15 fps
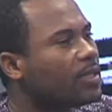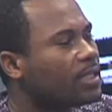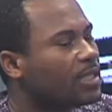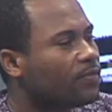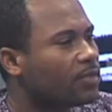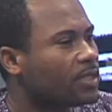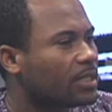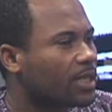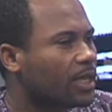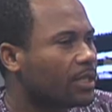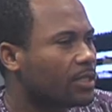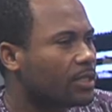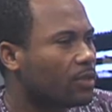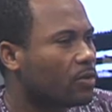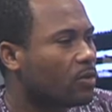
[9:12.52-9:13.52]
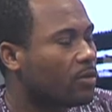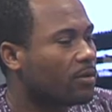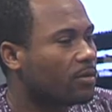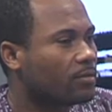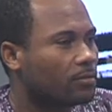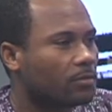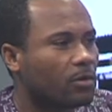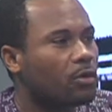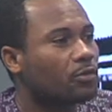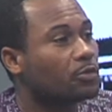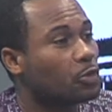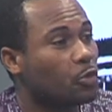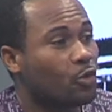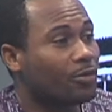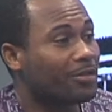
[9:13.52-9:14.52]
civil society or, or
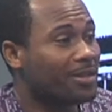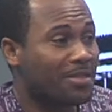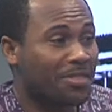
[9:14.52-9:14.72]
so-called